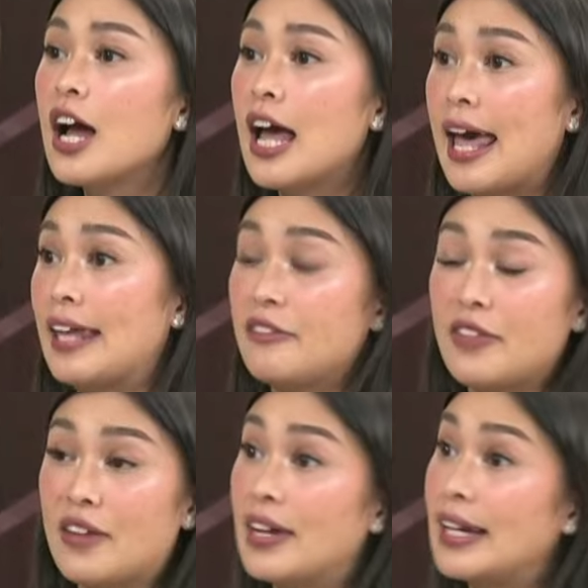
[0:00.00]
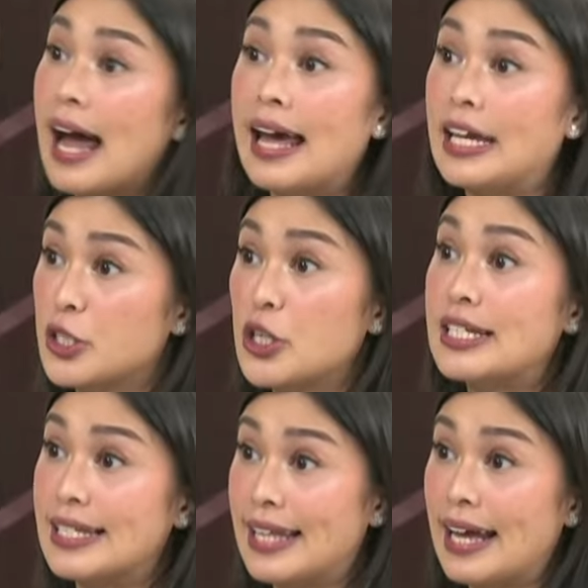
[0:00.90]
And if they have any high interest
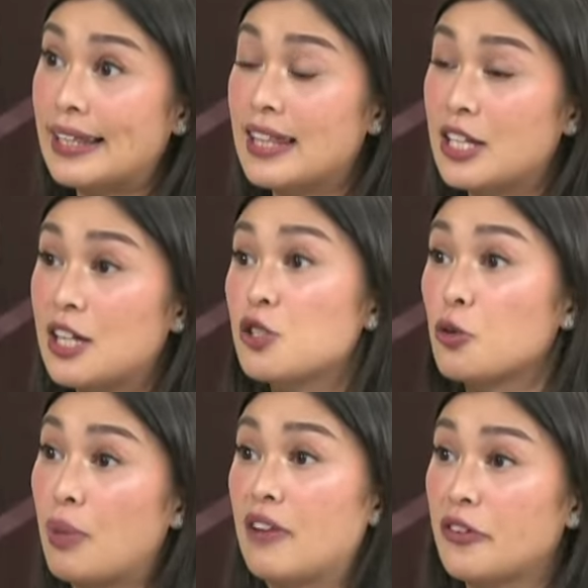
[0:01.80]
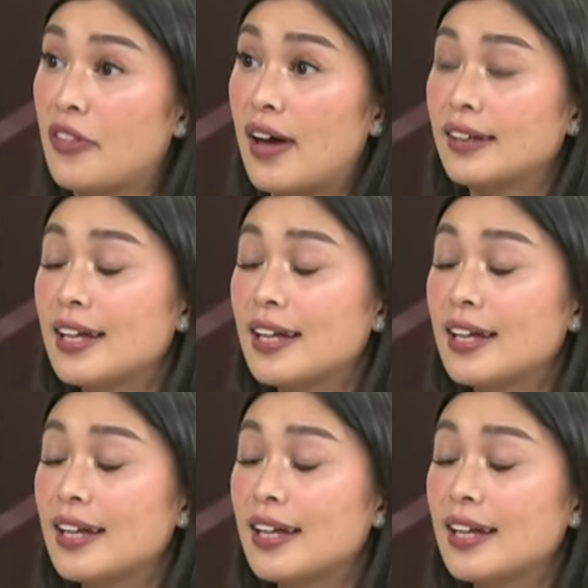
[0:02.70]
debt, then they should pay for that.